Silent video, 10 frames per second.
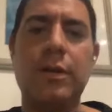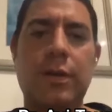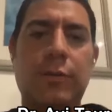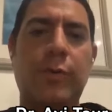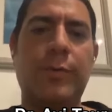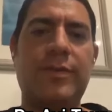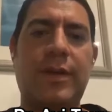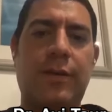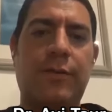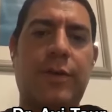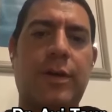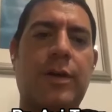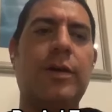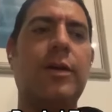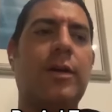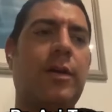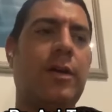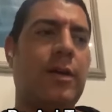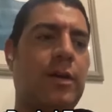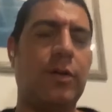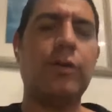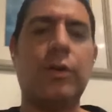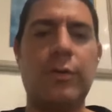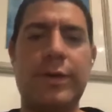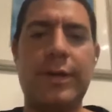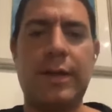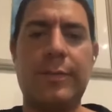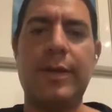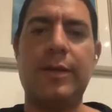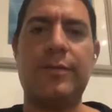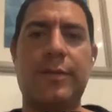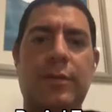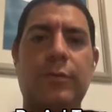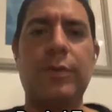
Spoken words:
in women's healthcare, not only telemedicine.